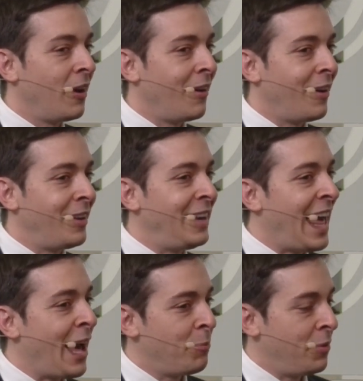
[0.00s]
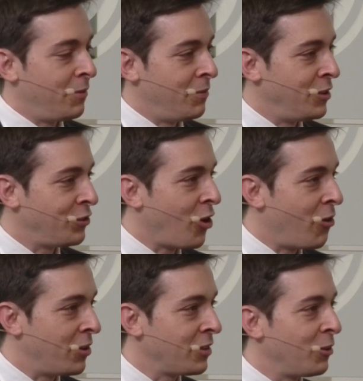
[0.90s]
lab
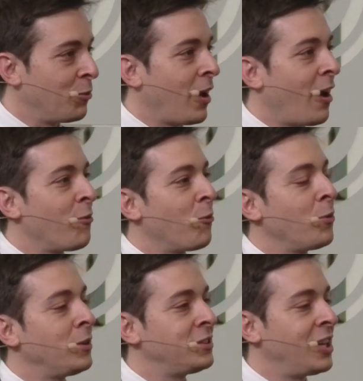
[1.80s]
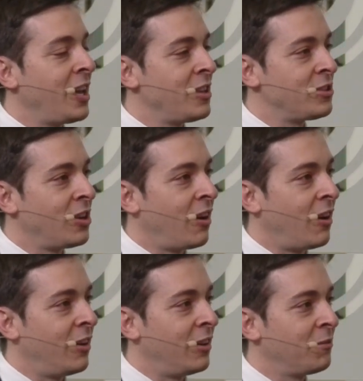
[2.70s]
discovering that we have will change
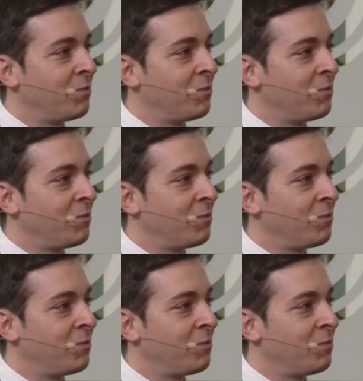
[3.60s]
our